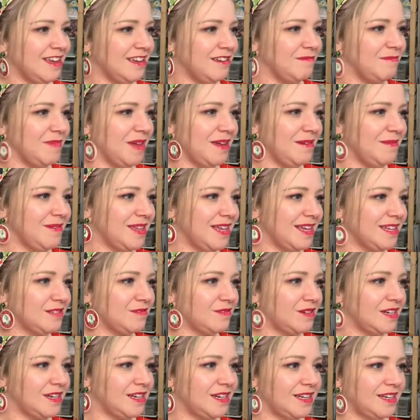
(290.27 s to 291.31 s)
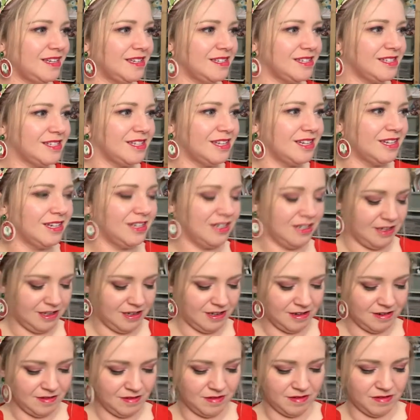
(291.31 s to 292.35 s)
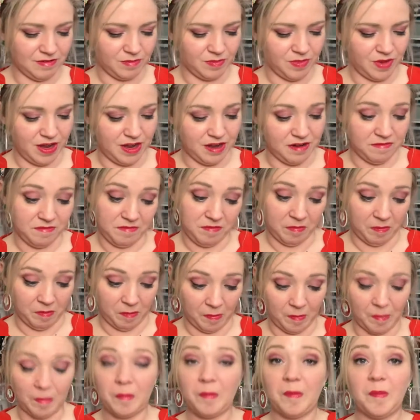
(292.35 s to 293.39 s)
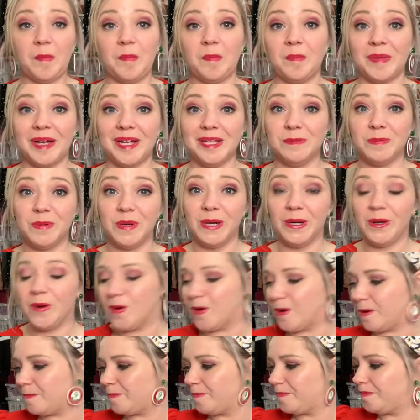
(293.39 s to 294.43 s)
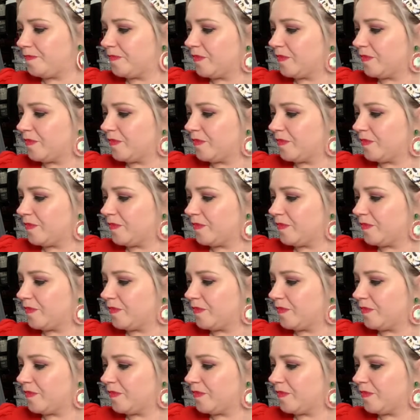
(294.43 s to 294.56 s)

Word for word: Maybe that's what it is, but that's pretty cool.